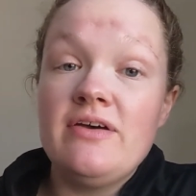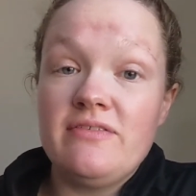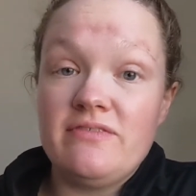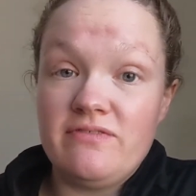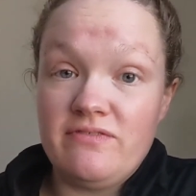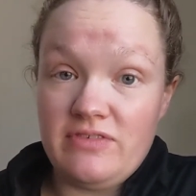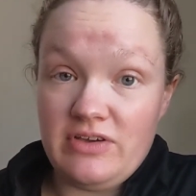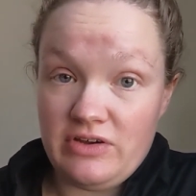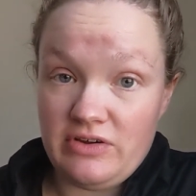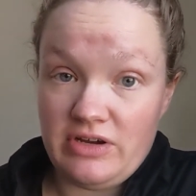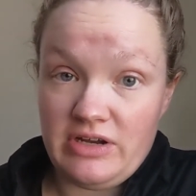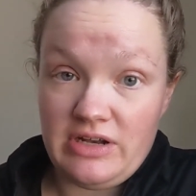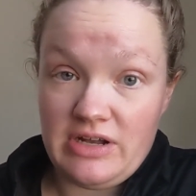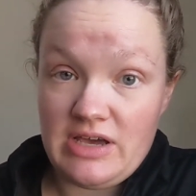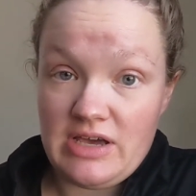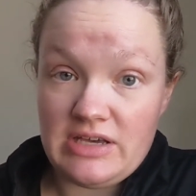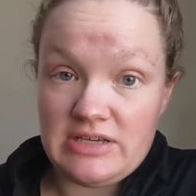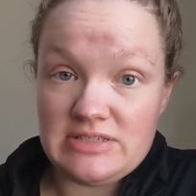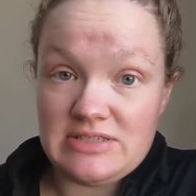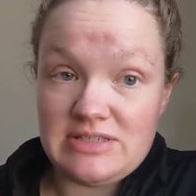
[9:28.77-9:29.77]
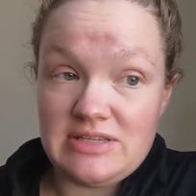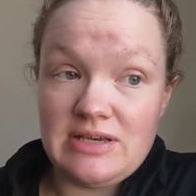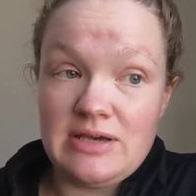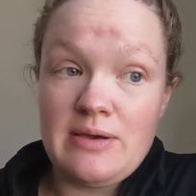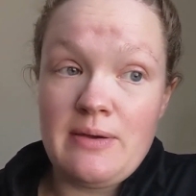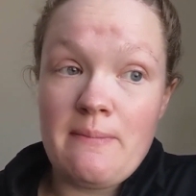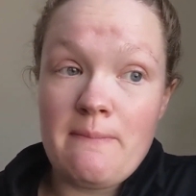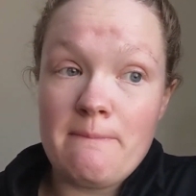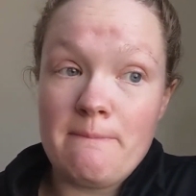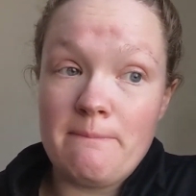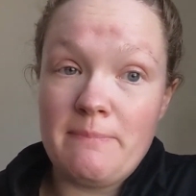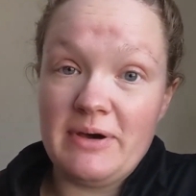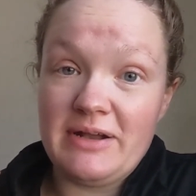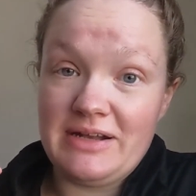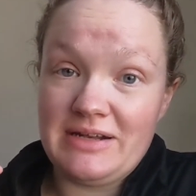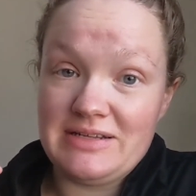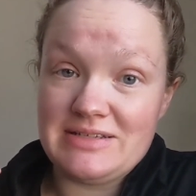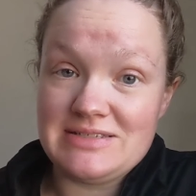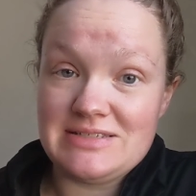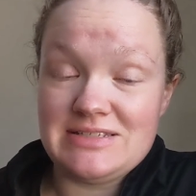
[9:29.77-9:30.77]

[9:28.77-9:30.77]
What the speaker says: Very nice, but it is